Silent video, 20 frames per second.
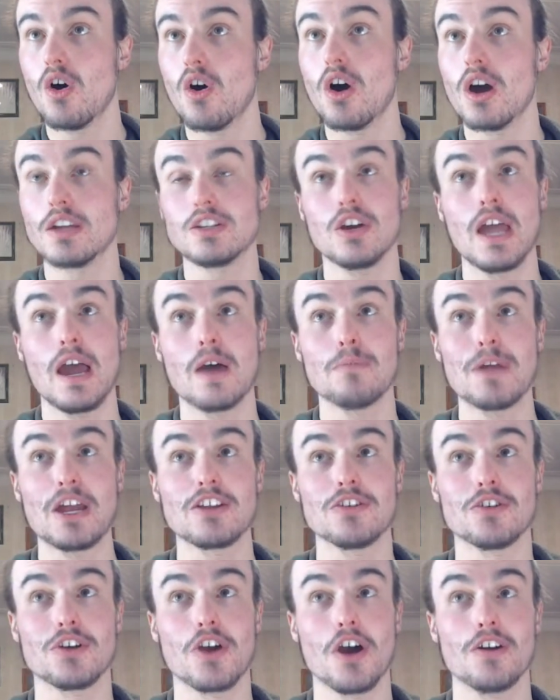Oh,
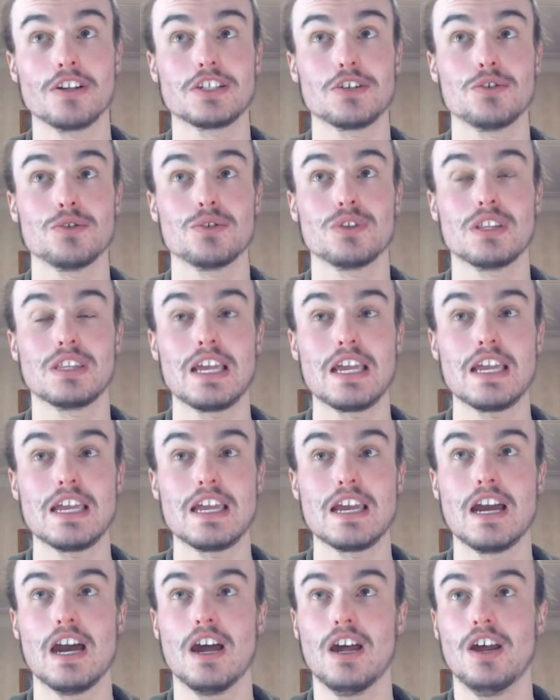about you going to
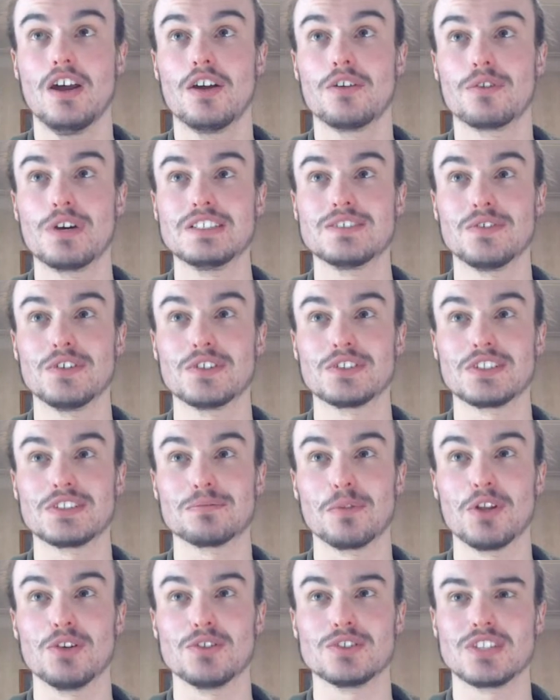the Reds
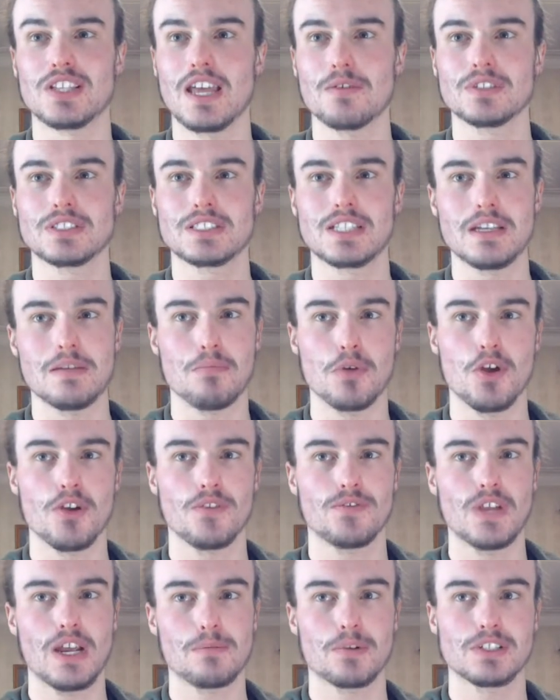versus Blues. So that was the
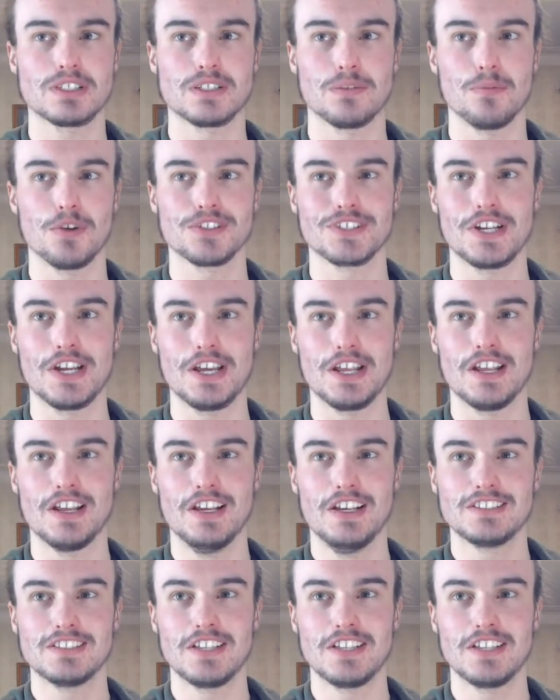birthday present, wasn't it?